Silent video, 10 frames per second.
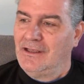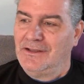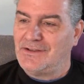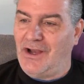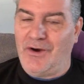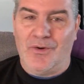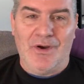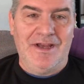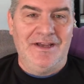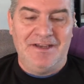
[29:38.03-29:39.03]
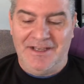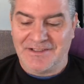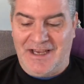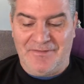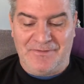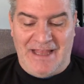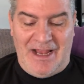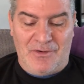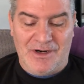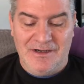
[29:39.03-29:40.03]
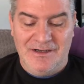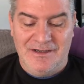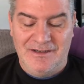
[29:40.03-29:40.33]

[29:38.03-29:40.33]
So it's got flour,